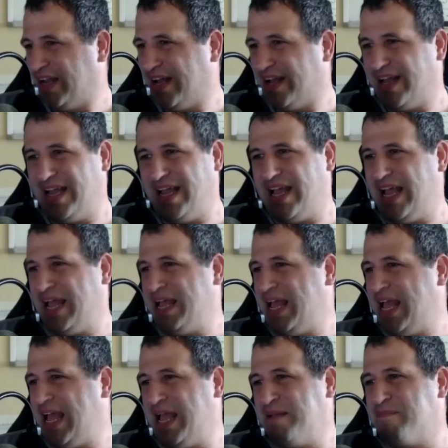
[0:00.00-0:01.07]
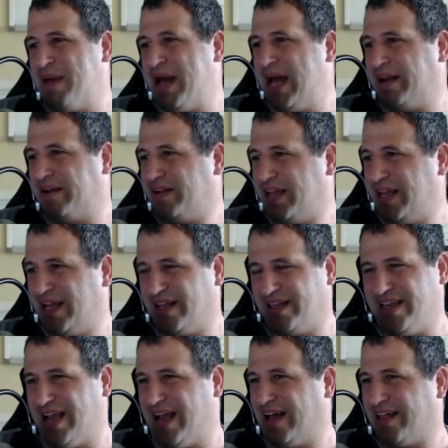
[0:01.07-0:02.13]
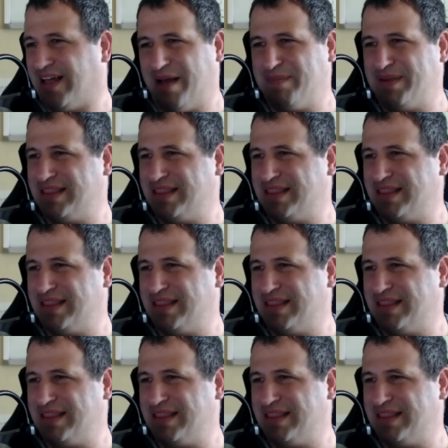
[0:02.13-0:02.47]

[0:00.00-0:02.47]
Yeah. Amen. Yeah. I mean,